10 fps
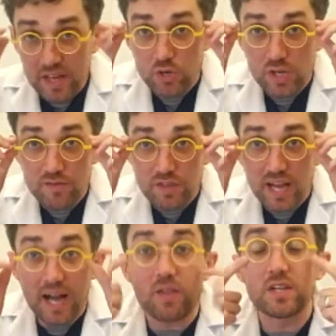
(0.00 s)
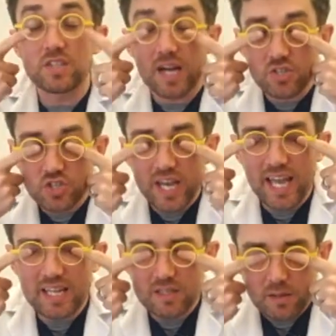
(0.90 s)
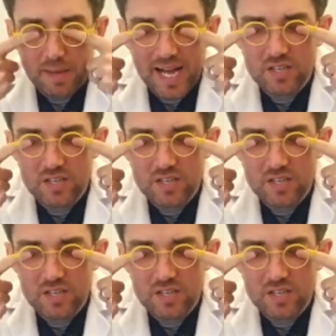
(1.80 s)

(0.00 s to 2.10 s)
And then you give the eyelids a gentle